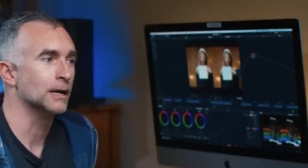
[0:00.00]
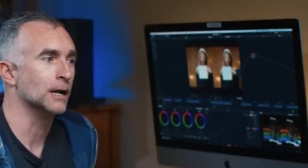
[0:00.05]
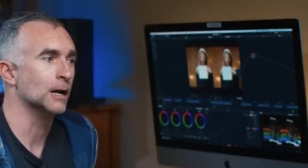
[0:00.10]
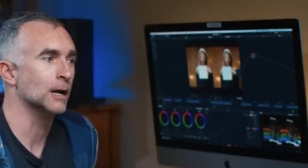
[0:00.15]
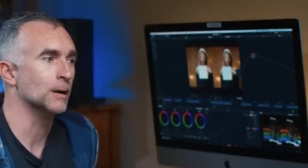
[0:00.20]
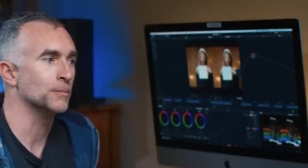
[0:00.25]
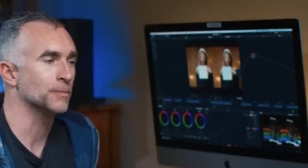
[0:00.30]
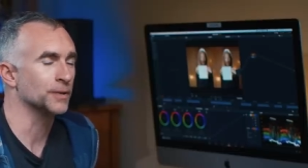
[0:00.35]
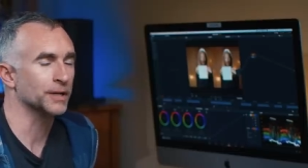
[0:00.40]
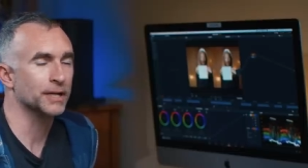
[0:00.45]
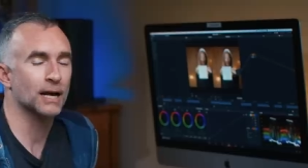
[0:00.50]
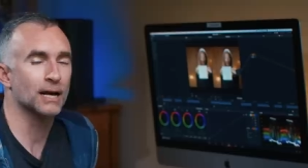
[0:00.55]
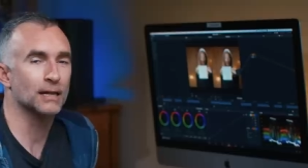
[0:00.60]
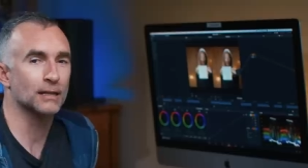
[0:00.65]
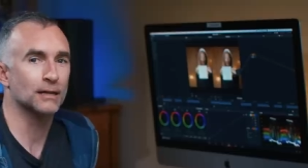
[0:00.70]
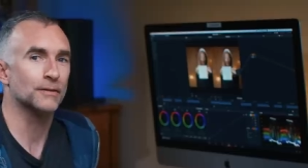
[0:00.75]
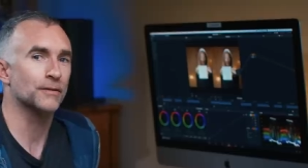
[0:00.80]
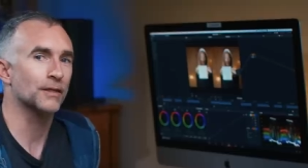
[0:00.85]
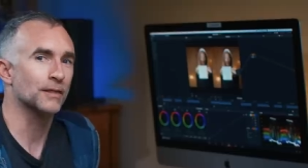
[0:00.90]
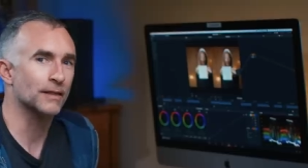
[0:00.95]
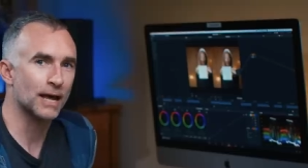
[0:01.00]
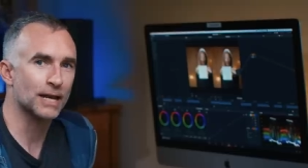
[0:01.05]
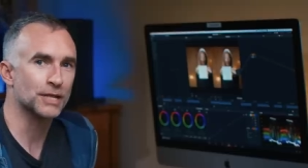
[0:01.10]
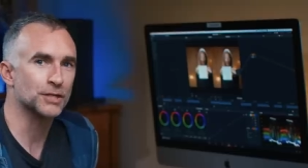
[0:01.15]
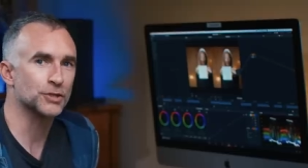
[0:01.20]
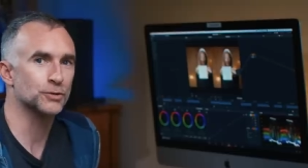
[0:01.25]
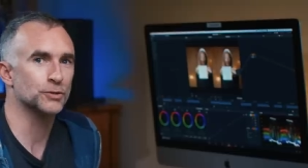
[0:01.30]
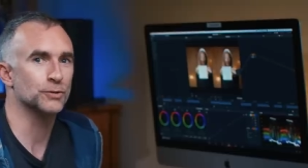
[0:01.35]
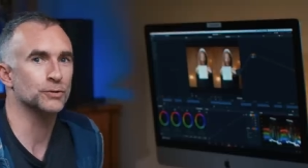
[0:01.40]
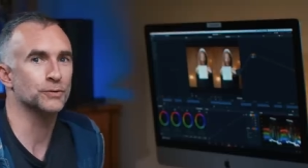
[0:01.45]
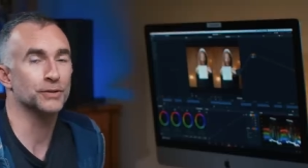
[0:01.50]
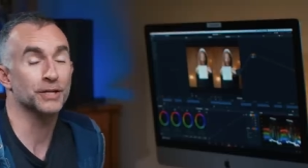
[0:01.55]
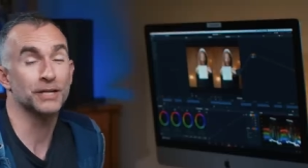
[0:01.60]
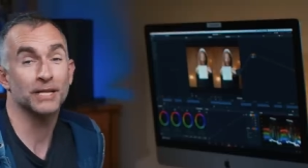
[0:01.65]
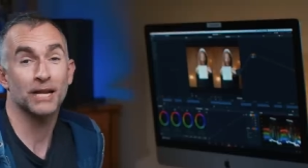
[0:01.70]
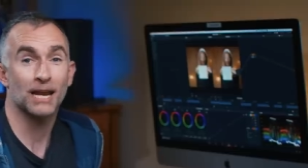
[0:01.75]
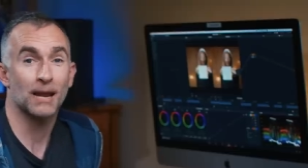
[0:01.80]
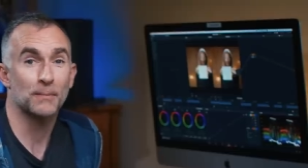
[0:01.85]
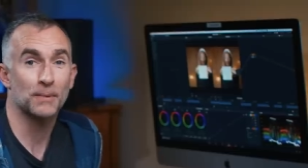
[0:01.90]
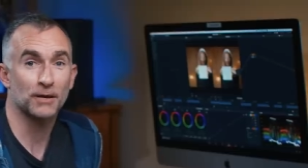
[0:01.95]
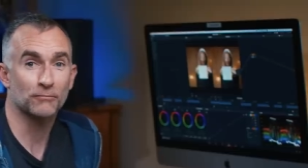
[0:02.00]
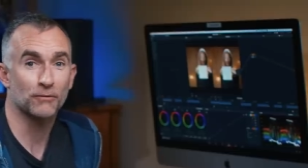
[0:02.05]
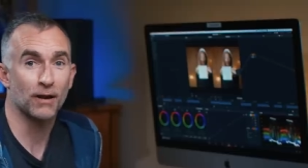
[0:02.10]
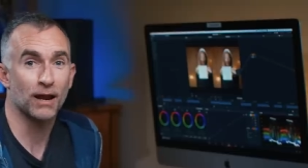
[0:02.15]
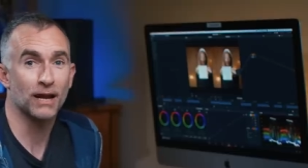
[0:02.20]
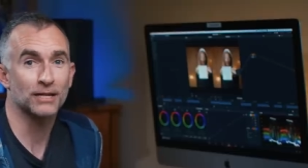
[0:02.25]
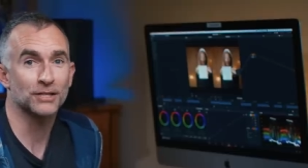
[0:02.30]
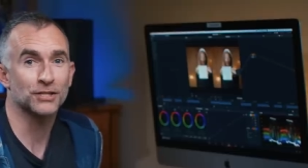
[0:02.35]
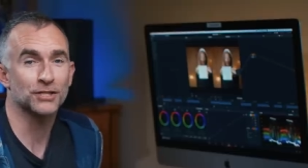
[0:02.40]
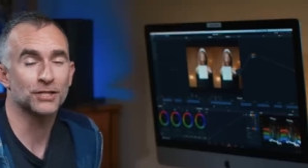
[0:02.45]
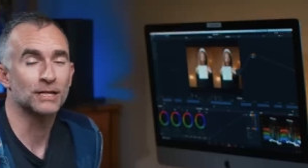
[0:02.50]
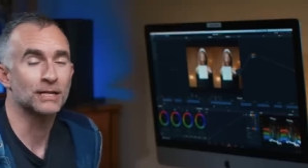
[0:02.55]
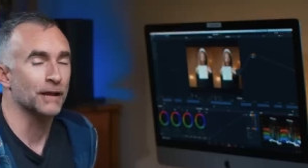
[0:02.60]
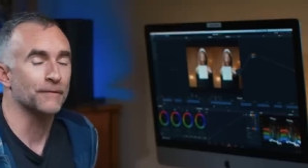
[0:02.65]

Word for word: um, the color, the latitude, the dynamic range.